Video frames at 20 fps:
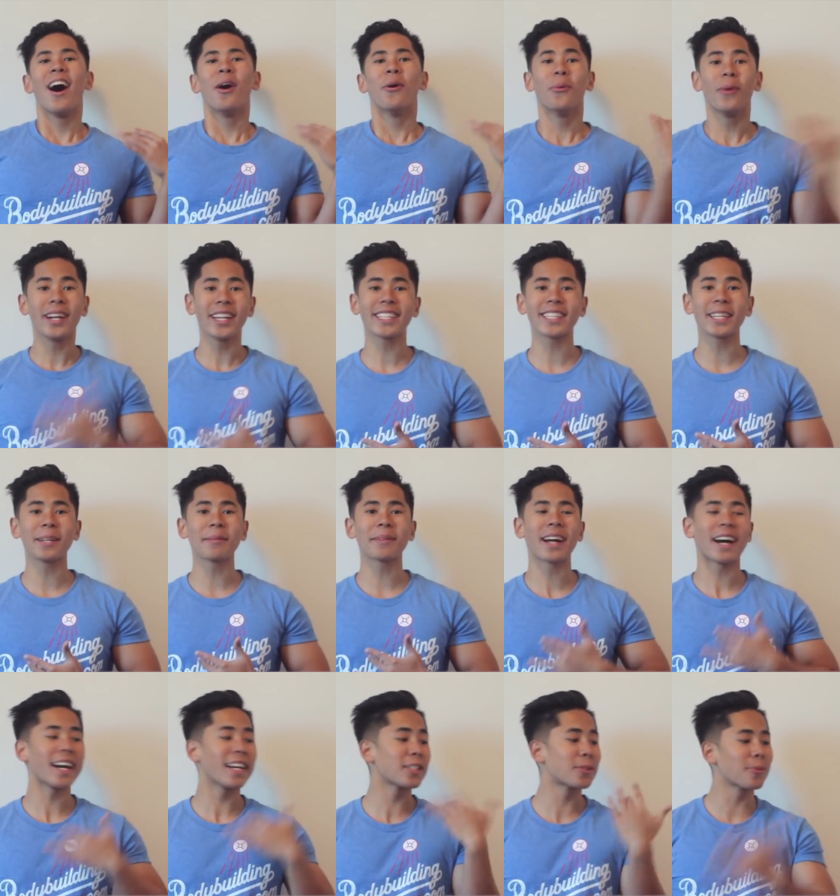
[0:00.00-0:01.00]
What is up,
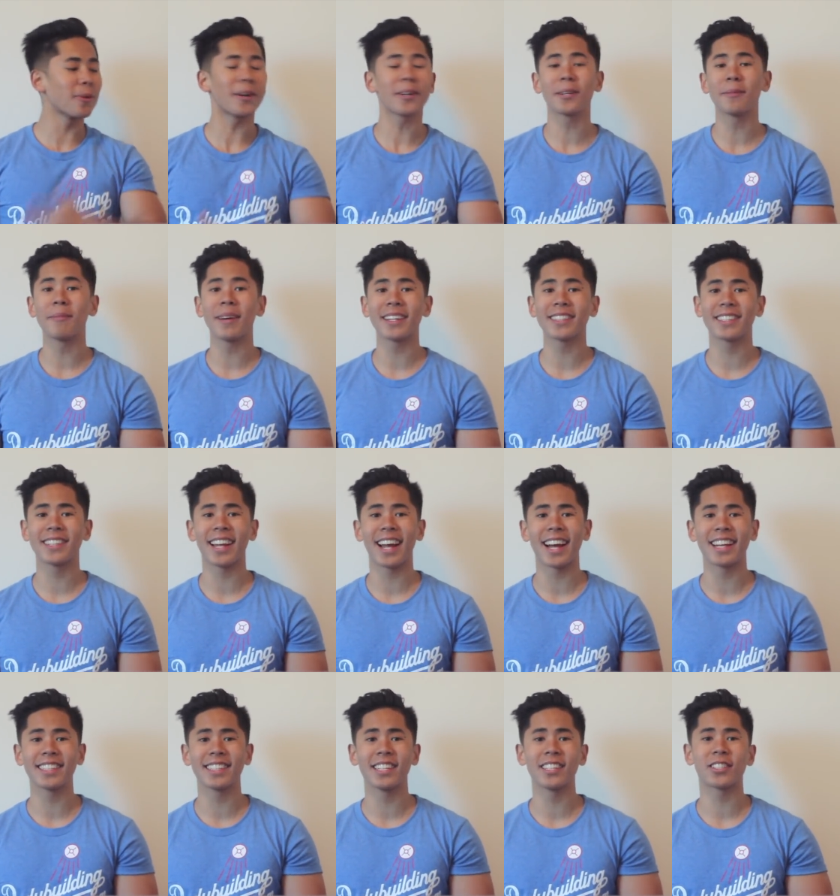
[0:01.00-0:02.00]
guys? Welcome back to the
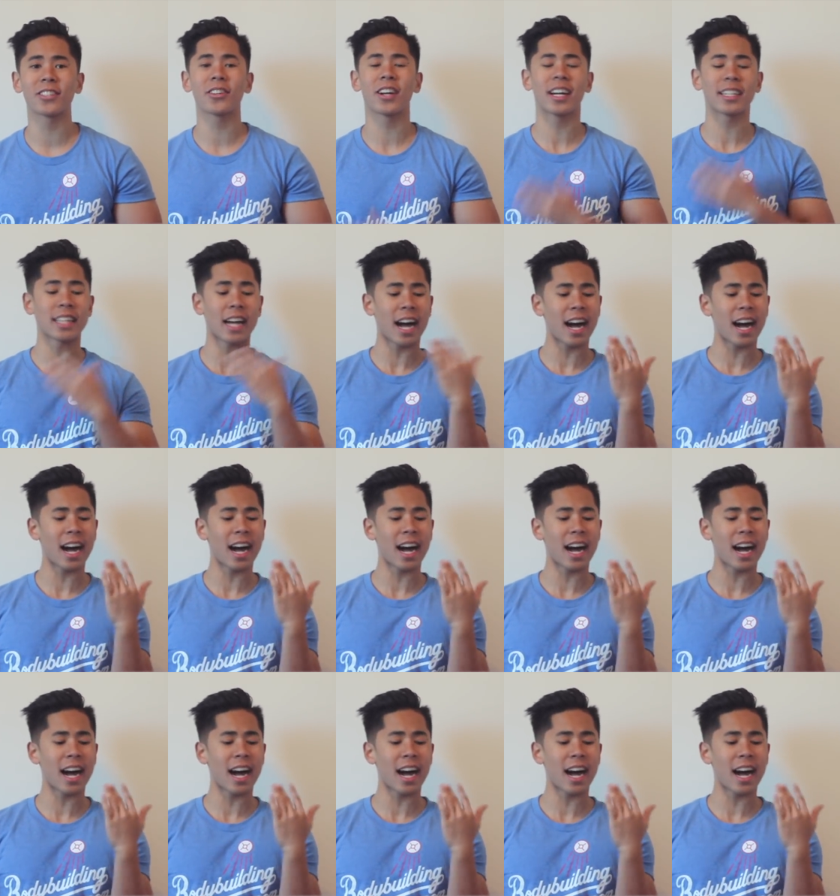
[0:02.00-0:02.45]
Anthony Show, guys.